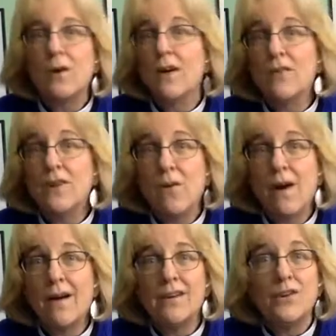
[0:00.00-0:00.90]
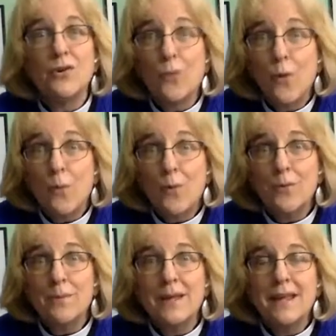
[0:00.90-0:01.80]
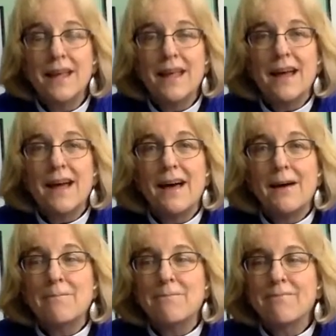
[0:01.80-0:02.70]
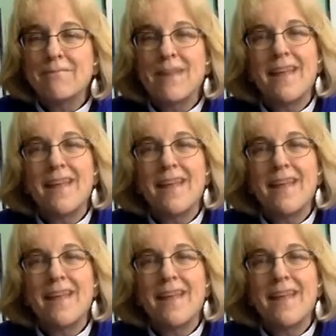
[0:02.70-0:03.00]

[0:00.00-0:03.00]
wherever you are, in your dorm room, um,